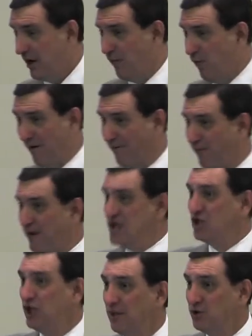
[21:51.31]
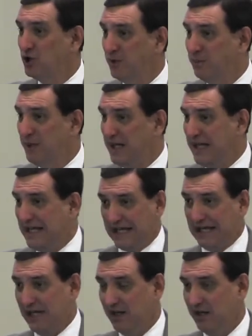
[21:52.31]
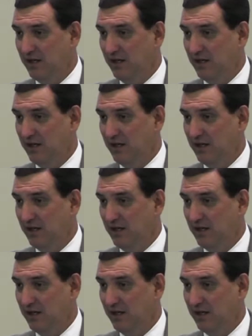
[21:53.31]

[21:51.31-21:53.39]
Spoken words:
of what friendship should be